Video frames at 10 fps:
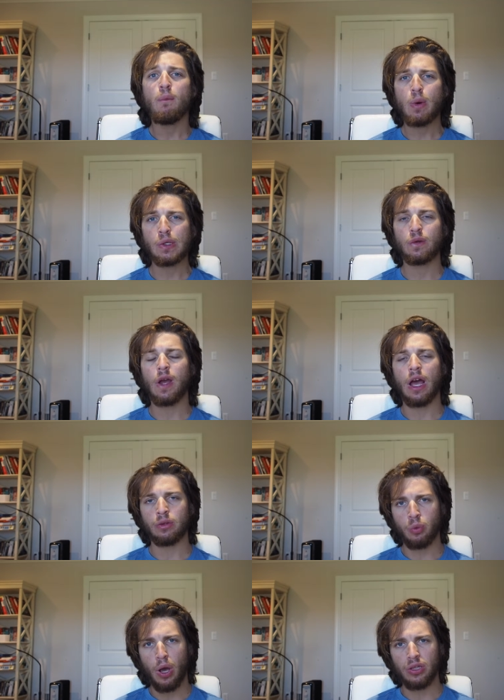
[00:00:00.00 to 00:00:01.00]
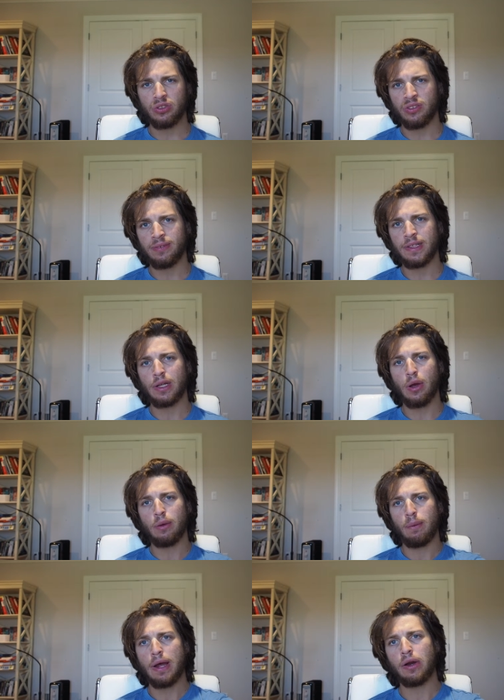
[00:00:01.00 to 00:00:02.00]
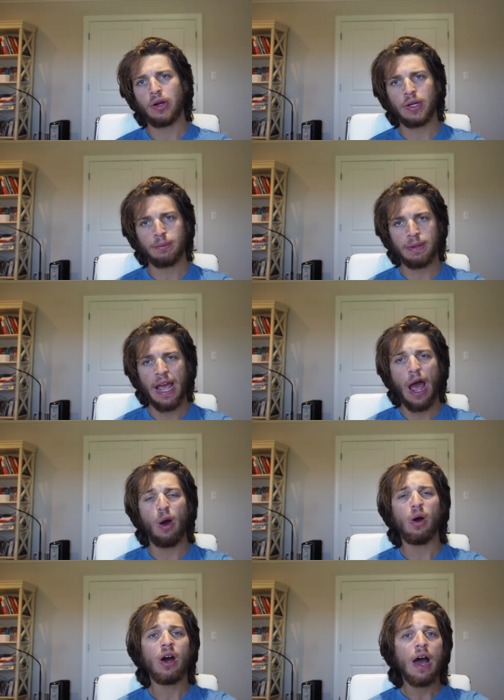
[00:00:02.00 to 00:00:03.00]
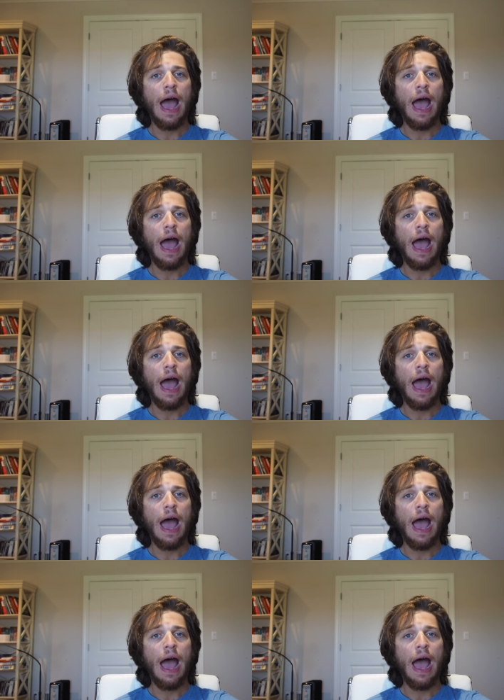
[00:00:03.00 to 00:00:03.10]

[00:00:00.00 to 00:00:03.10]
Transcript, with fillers: When you guys watch the video it might already be out.